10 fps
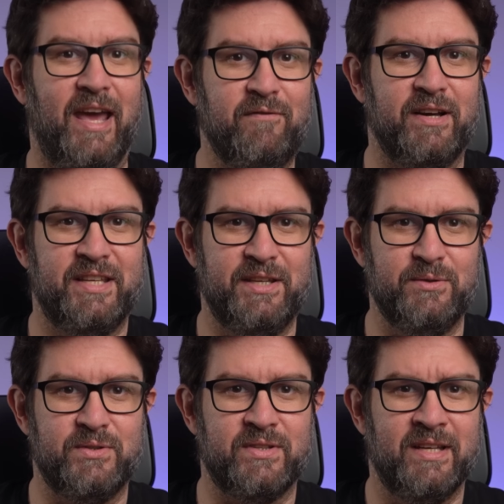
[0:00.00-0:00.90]
ever
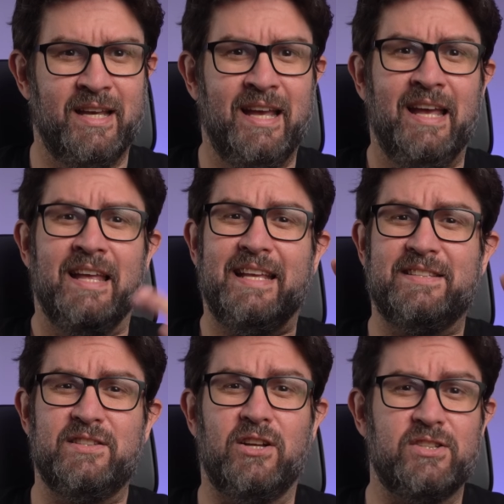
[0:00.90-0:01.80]
used.
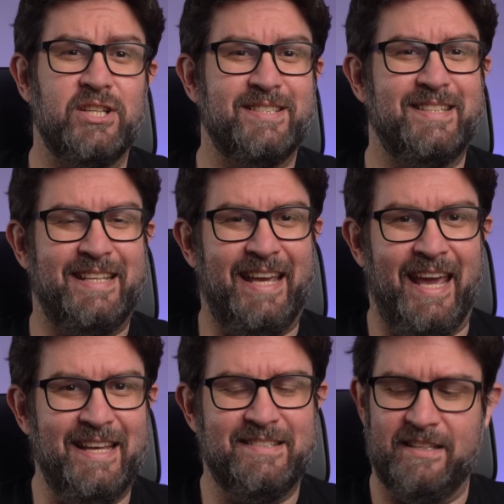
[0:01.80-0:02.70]
It's not just the
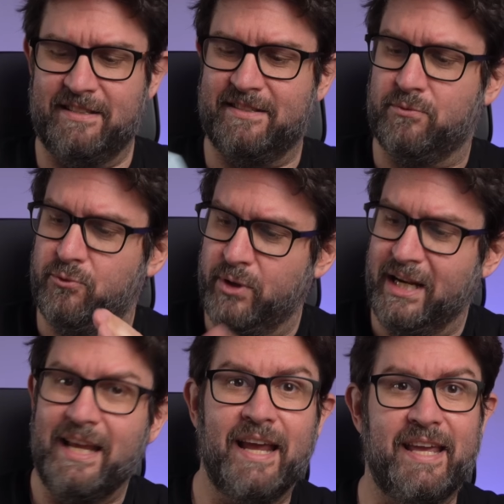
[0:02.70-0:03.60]
case, it's
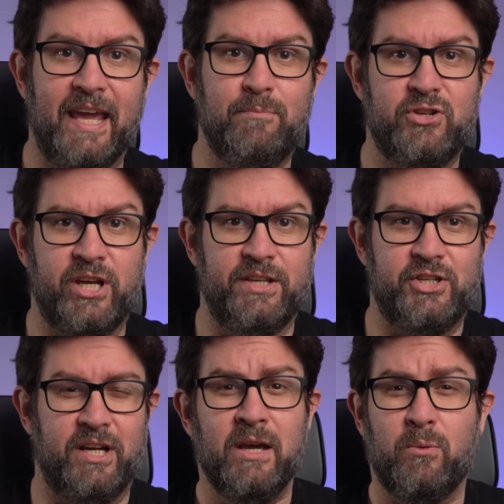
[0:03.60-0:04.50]
really a game
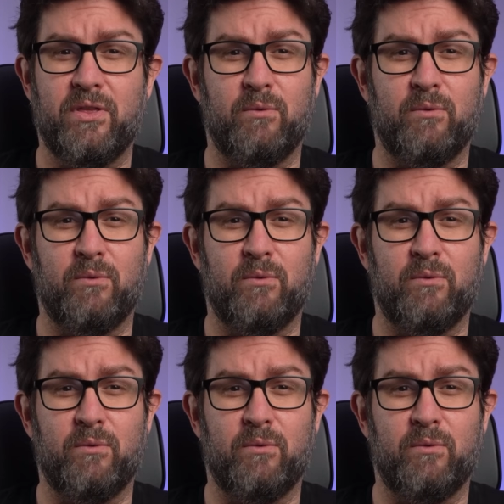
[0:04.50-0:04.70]
changer. With